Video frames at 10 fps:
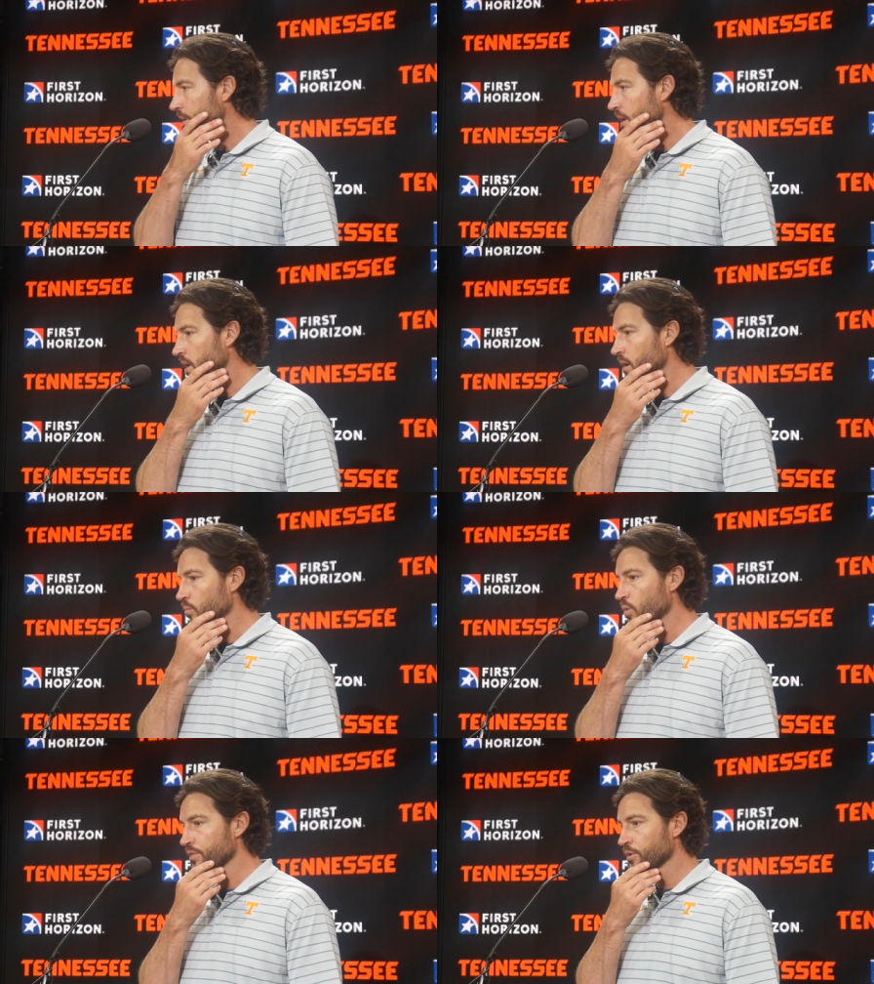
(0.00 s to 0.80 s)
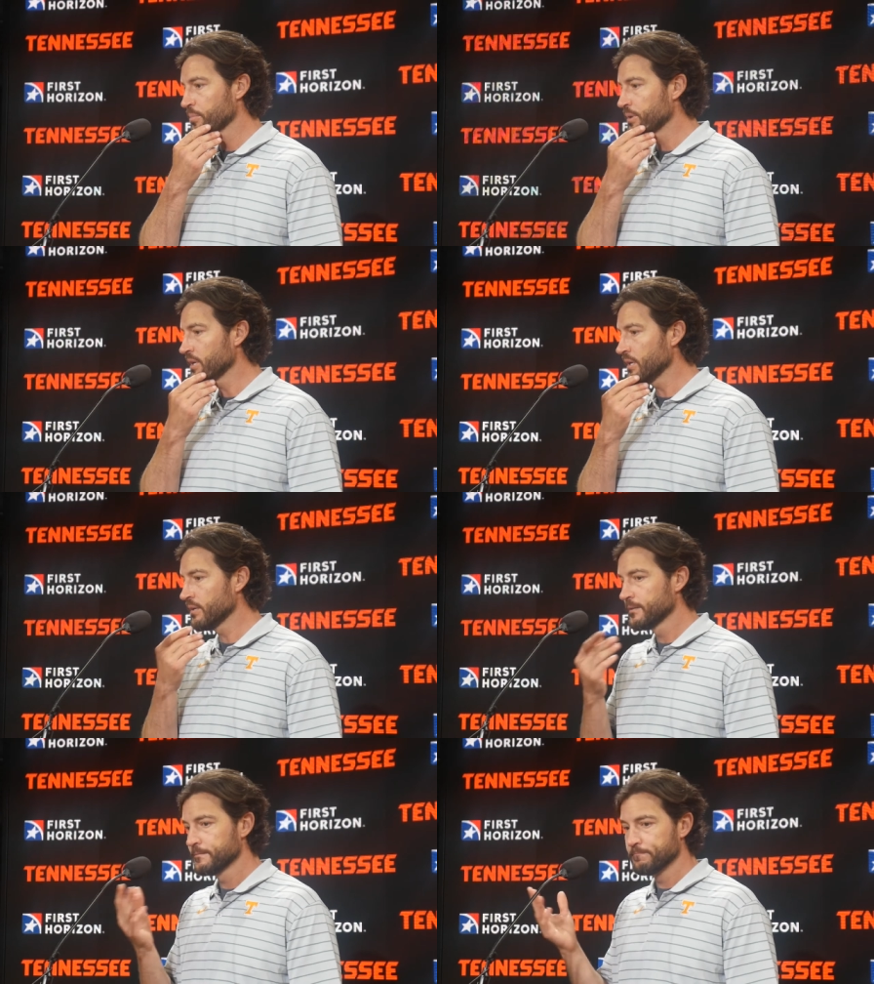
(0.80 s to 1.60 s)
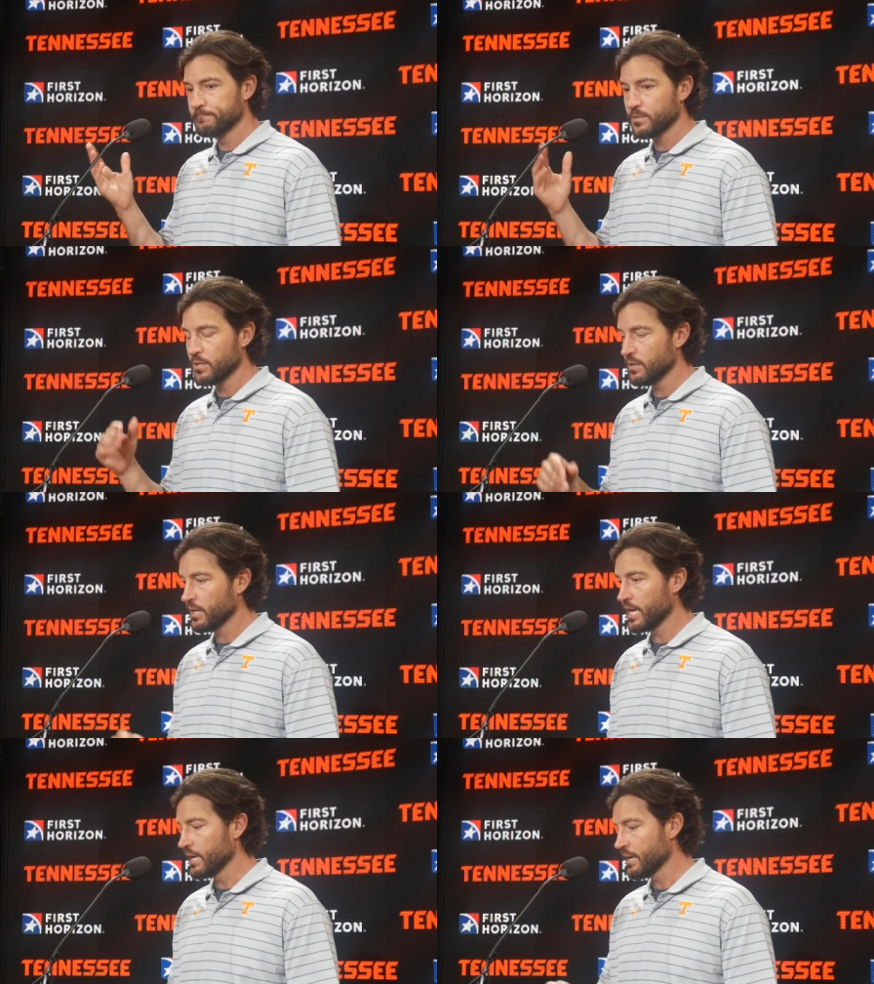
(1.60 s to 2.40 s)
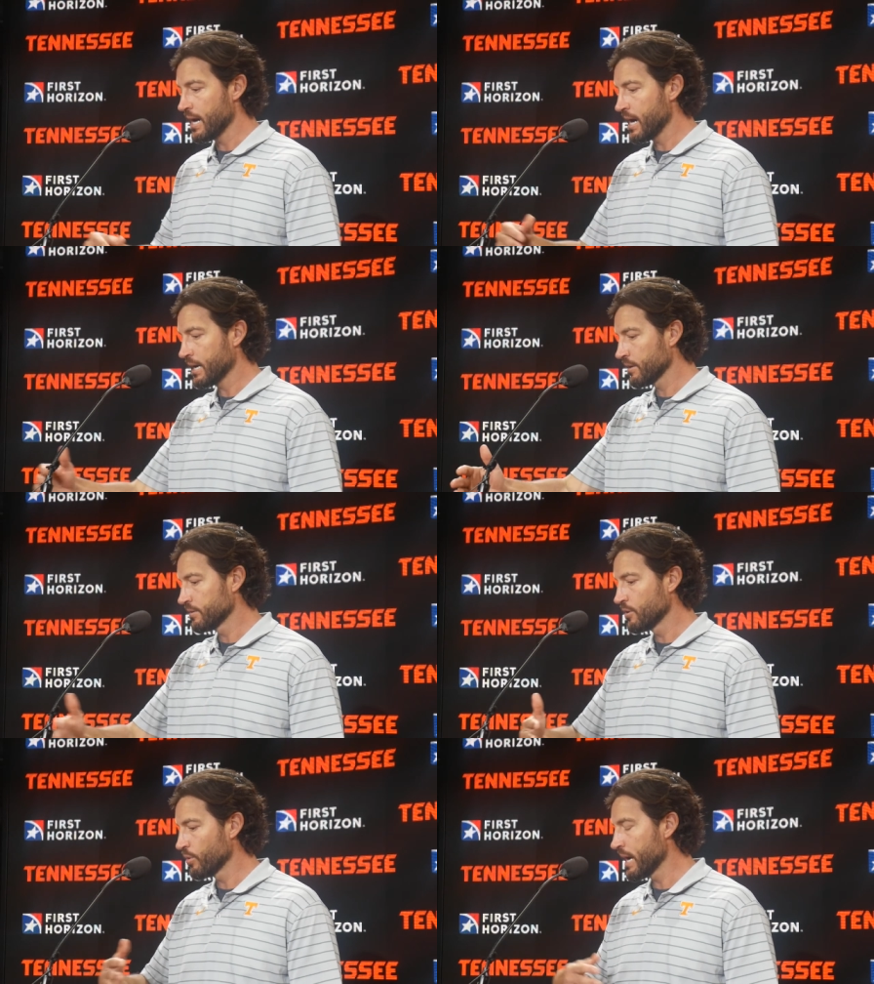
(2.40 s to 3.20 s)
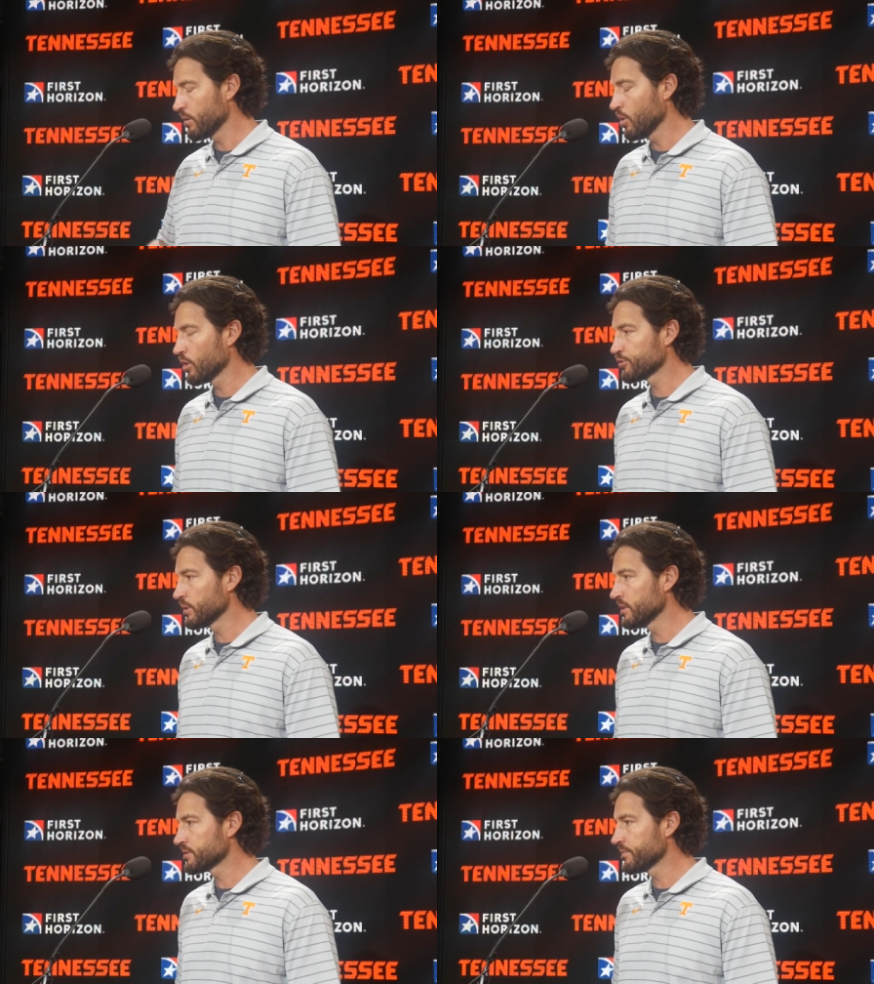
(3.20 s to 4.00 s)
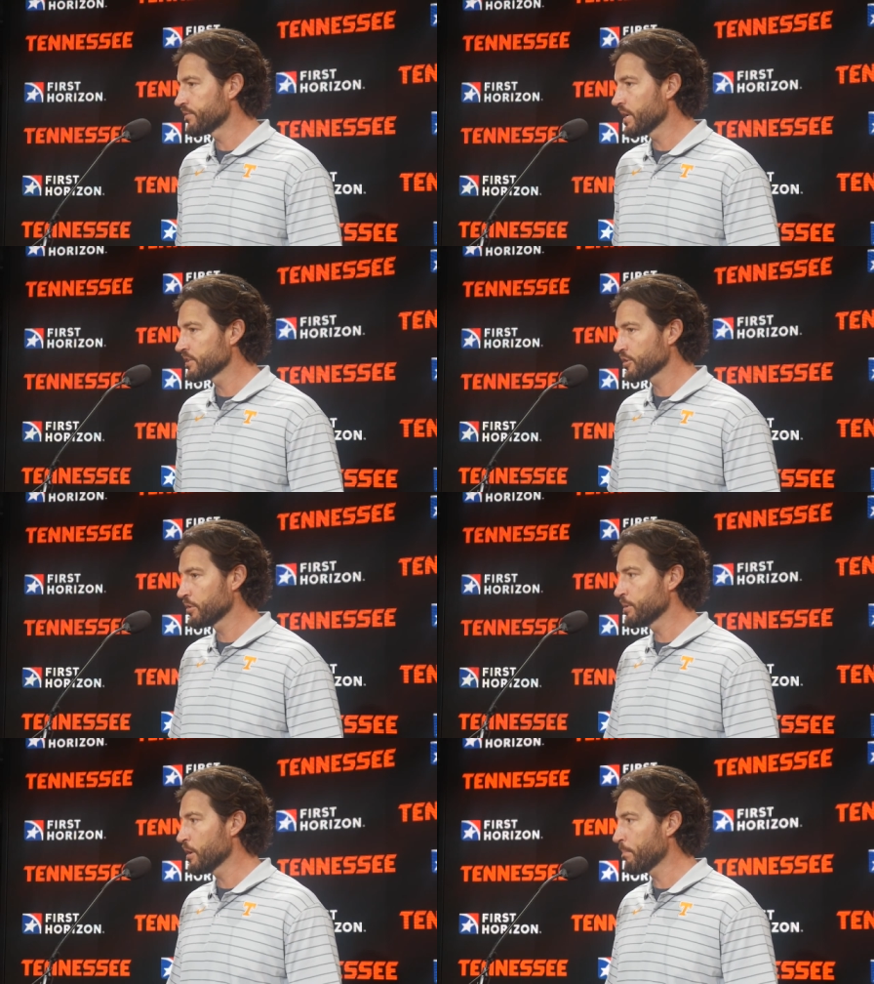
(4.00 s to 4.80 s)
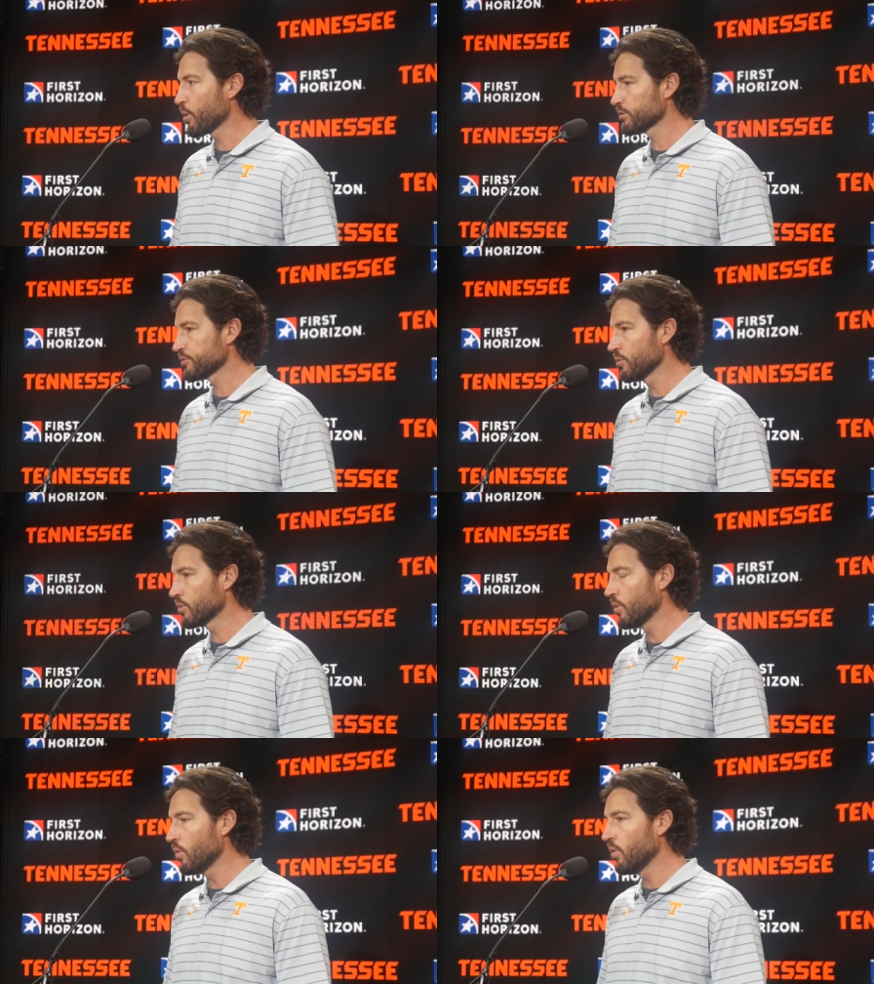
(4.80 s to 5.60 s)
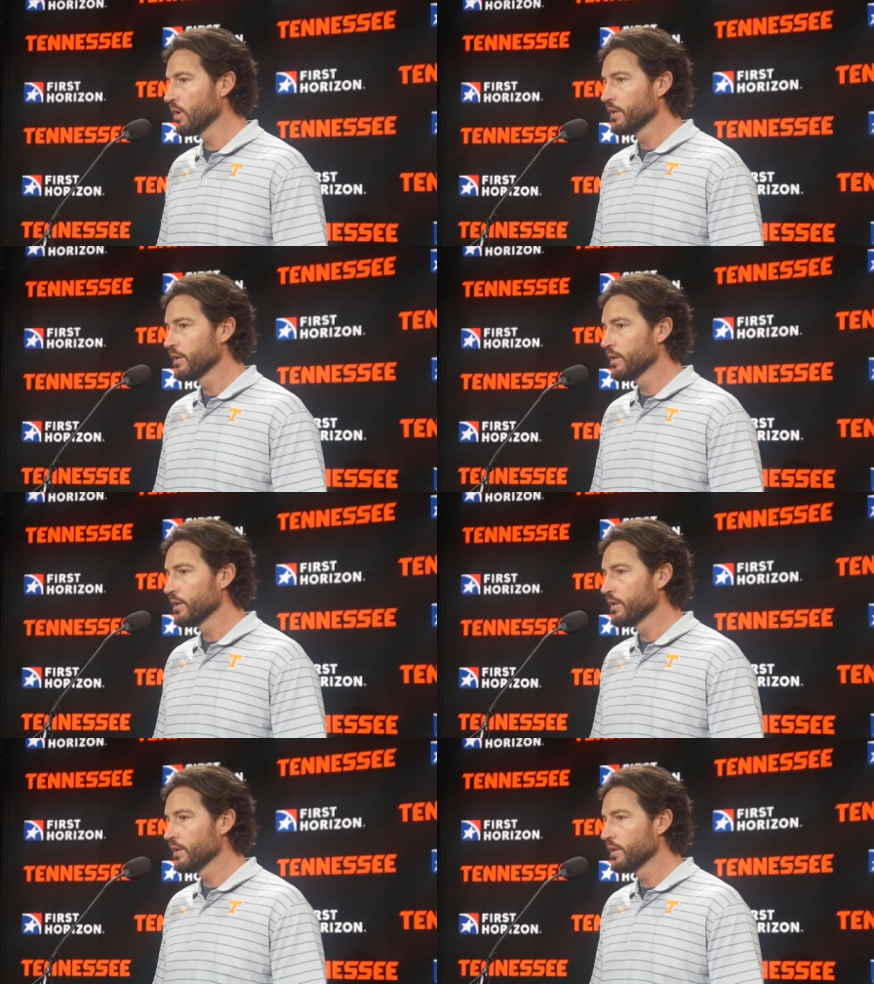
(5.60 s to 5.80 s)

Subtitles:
Whether it be, again, I could go down a laundry list of things. It could be a personal goal.